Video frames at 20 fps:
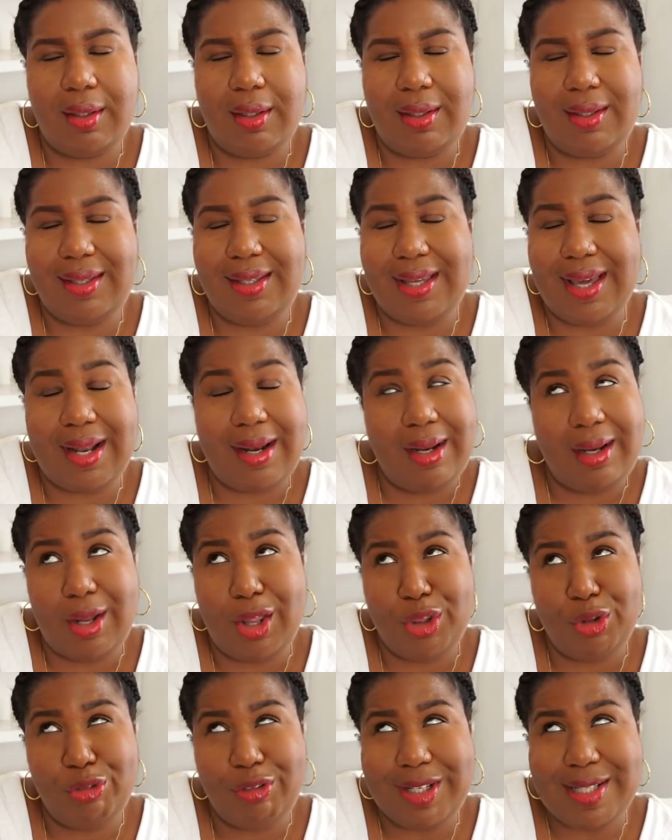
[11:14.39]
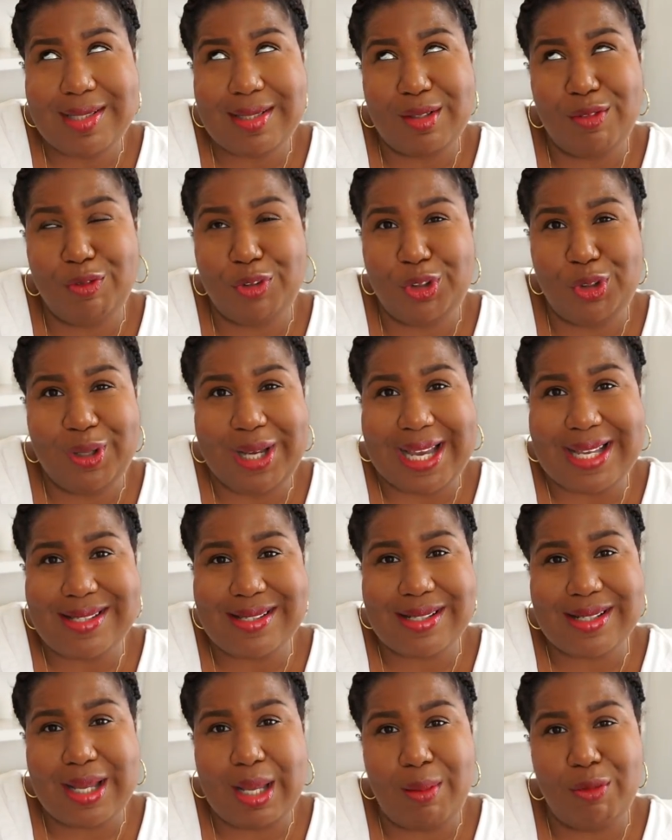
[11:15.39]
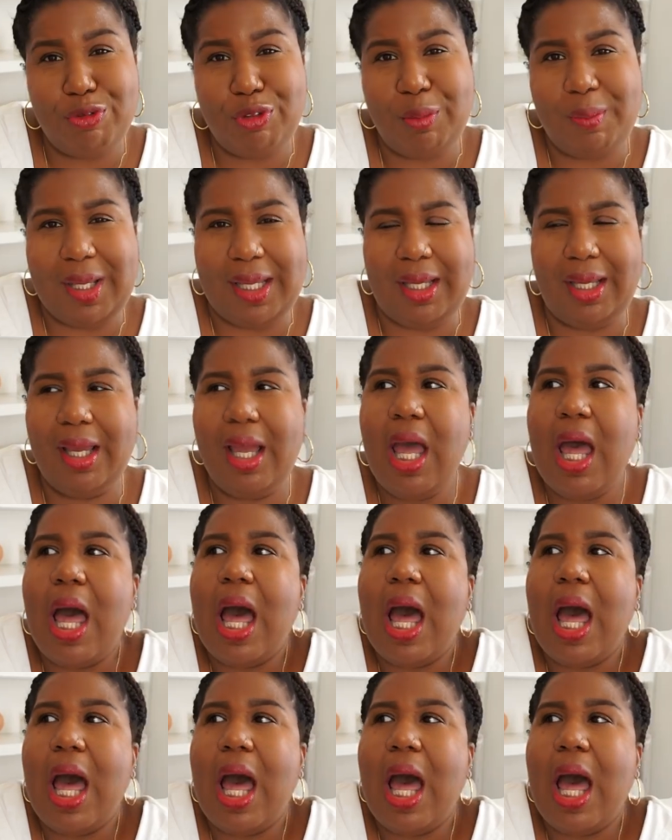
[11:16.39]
Yet another reason for you guys to come for me.